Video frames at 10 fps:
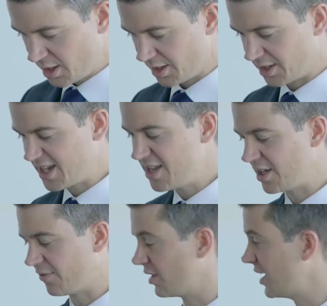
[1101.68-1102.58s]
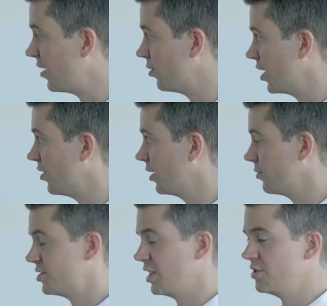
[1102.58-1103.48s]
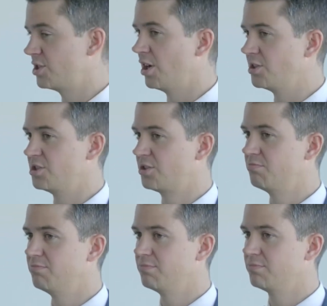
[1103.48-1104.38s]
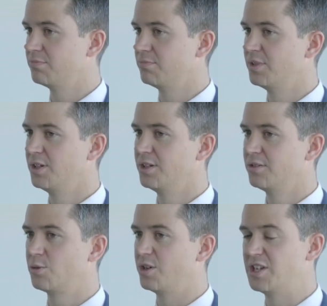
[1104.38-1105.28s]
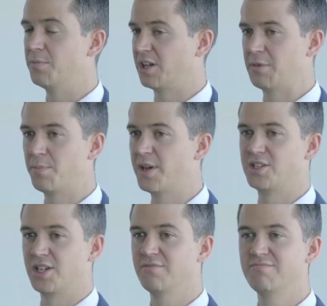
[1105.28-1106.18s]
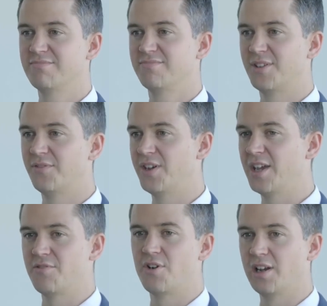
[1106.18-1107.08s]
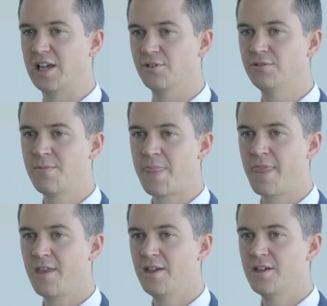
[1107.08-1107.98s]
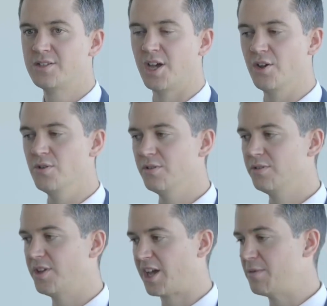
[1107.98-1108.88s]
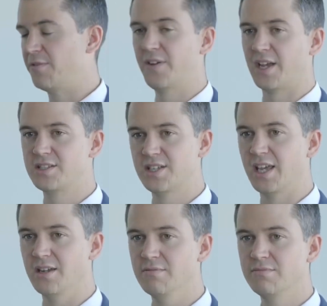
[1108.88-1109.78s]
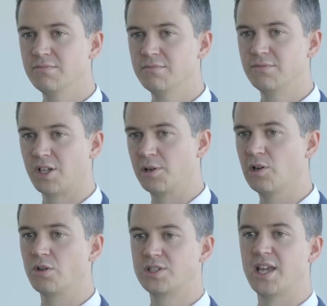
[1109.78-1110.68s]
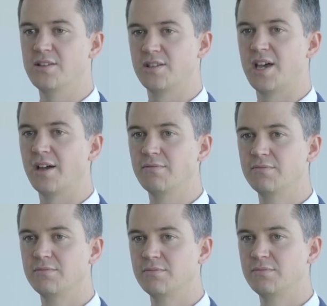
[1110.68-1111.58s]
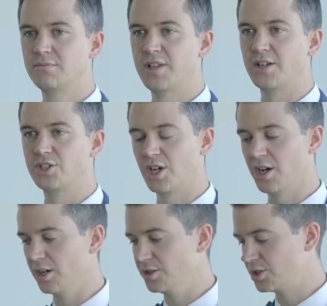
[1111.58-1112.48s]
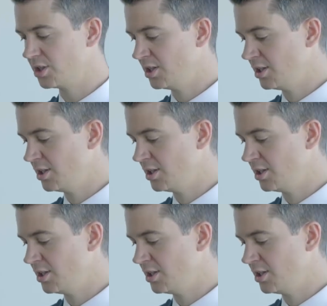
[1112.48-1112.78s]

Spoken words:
Now the key thing for the landlord, I think, the service charge is quite simply going to be pitching the fee at the right level. So they're going to be fixed in, going to be locked into that charge.